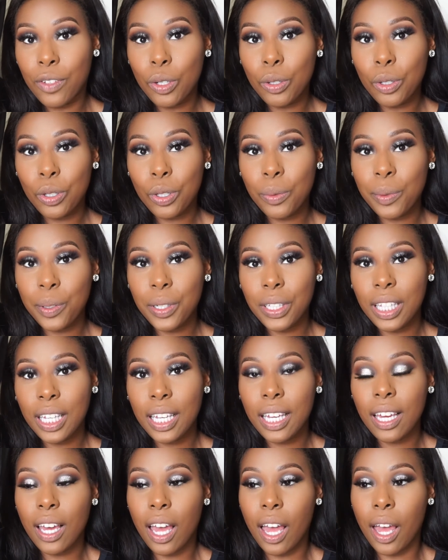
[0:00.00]

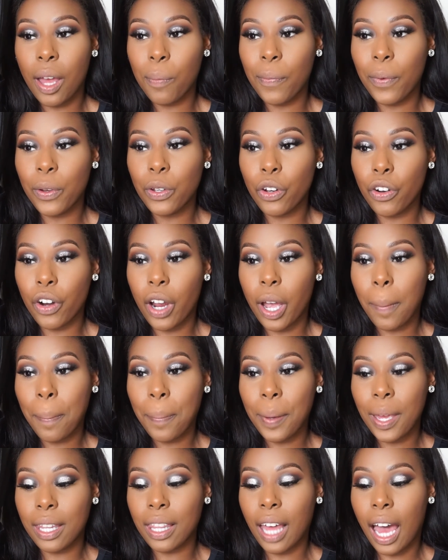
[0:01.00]
usually when you're
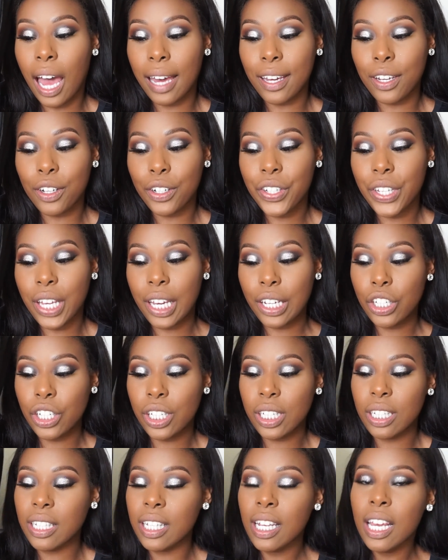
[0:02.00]
up in the higher
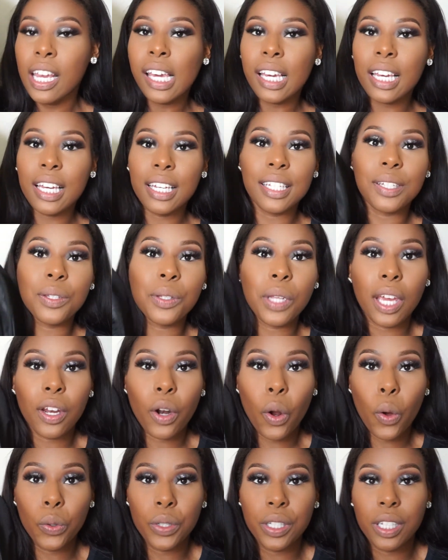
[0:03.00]
sections, because it
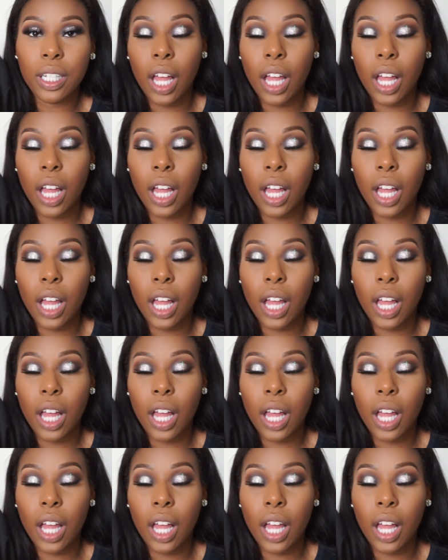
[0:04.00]
holds a